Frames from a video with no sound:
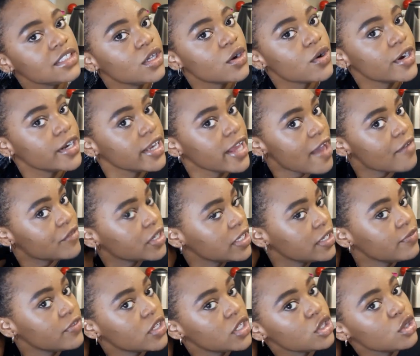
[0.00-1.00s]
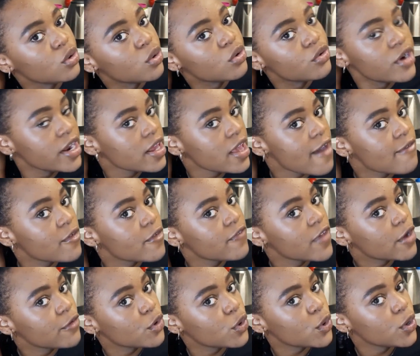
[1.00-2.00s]
you already have a leave-in, you already have a
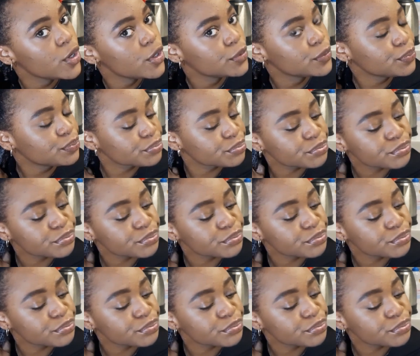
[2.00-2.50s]
favorite oil,